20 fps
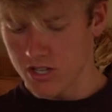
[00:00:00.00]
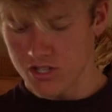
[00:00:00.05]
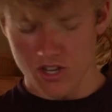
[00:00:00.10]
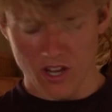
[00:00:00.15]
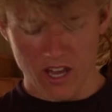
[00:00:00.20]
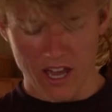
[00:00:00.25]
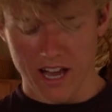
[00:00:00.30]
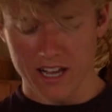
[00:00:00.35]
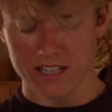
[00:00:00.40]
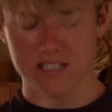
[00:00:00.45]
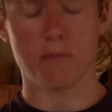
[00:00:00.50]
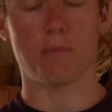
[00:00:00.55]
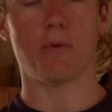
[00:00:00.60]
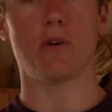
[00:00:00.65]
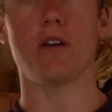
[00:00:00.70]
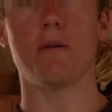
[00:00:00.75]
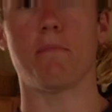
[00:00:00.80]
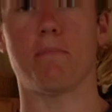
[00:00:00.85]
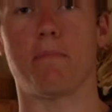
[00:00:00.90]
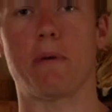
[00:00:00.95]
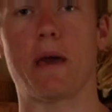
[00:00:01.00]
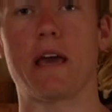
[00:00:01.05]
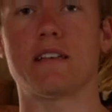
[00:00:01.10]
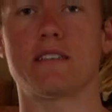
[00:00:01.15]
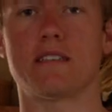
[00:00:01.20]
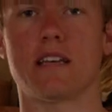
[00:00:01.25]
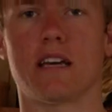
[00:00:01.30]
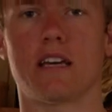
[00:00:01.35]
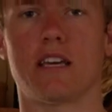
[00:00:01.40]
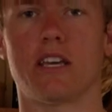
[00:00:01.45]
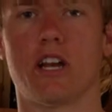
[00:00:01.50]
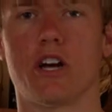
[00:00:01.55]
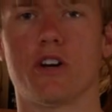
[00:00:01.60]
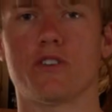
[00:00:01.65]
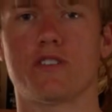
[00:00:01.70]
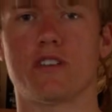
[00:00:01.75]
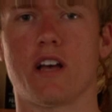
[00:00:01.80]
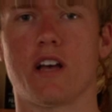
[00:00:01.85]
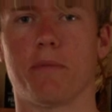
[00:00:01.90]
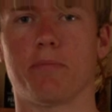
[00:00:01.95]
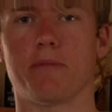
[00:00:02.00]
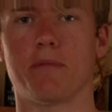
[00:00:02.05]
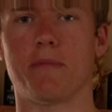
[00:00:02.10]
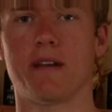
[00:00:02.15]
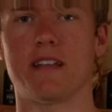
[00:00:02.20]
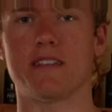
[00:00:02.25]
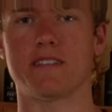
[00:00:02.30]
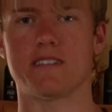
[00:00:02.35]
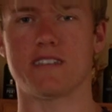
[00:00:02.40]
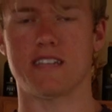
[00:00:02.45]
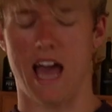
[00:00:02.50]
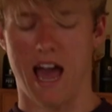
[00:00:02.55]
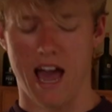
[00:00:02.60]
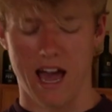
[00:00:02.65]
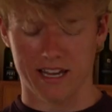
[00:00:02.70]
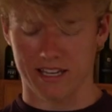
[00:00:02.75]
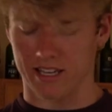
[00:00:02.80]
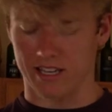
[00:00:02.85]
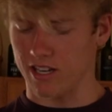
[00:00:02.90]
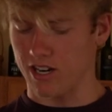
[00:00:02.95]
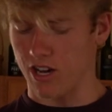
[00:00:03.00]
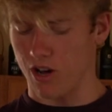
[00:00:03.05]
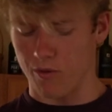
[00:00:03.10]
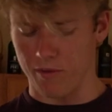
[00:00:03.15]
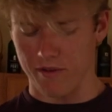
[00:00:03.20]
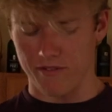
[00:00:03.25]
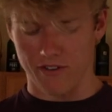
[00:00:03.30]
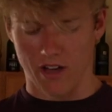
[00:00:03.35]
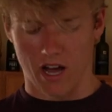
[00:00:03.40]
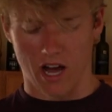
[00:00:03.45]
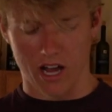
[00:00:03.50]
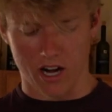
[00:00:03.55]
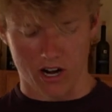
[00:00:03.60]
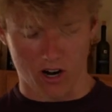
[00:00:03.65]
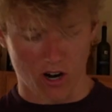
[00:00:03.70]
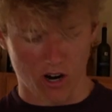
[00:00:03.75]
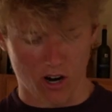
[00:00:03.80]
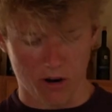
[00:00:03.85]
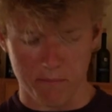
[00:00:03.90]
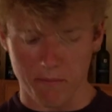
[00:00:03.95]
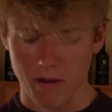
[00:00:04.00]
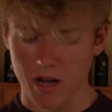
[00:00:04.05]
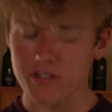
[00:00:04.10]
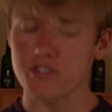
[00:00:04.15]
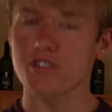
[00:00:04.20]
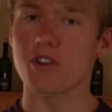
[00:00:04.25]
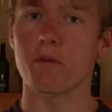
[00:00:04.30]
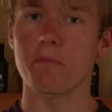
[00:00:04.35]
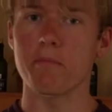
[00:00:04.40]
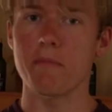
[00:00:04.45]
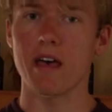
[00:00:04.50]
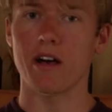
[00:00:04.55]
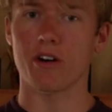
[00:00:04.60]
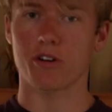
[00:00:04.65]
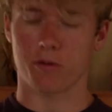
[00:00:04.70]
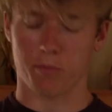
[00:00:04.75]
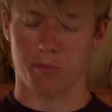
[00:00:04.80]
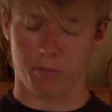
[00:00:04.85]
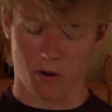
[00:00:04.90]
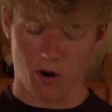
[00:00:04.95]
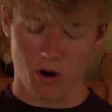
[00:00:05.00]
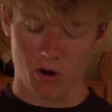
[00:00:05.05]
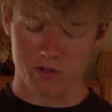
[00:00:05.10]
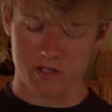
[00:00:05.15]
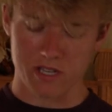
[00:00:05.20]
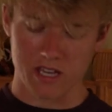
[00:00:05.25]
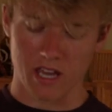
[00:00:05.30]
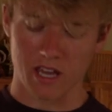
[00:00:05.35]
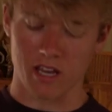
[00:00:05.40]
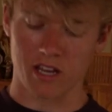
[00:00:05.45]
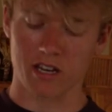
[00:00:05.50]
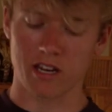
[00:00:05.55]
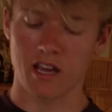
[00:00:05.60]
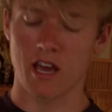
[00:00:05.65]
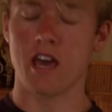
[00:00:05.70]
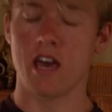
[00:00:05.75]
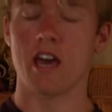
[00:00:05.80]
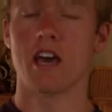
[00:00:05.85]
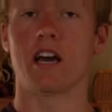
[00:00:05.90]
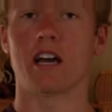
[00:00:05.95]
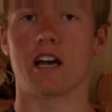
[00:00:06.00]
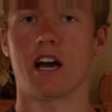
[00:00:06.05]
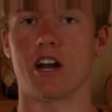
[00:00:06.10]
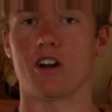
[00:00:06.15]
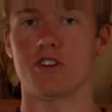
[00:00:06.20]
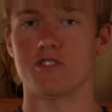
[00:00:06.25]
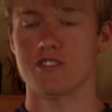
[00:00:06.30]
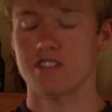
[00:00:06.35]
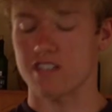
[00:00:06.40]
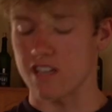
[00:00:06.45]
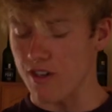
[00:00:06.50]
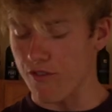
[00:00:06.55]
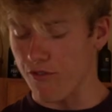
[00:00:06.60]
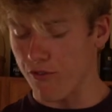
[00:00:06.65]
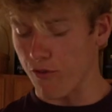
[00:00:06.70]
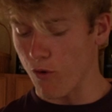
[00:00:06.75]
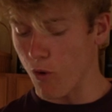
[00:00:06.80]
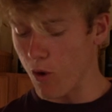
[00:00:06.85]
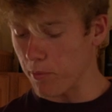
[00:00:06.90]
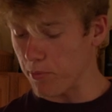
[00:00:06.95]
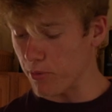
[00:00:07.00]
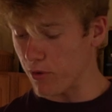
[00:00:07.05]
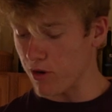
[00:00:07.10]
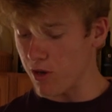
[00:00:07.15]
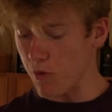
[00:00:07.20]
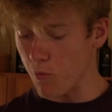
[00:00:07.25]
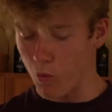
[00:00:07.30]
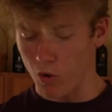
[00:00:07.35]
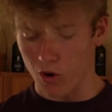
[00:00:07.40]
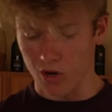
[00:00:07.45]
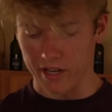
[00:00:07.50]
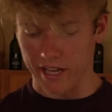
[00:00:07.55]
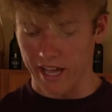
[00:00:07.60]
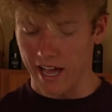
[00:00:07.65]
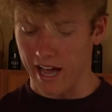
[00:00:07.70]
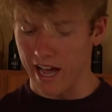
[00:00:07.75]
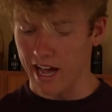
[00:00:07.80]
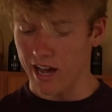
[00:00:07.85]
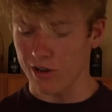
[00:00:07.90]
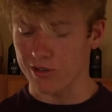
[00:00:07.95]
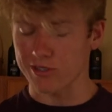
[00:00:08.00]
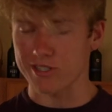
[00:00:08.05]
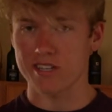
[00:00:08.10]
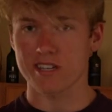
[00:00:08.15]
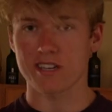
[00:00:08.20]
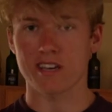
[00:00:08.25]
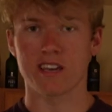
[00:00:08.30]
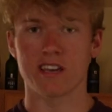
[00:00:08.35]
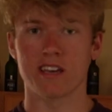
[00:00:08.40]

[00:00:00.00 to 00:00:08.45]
So yeah, it's a pretty basic, supplement stack. We've got our muscle milk protein, got our C4 pre-workout,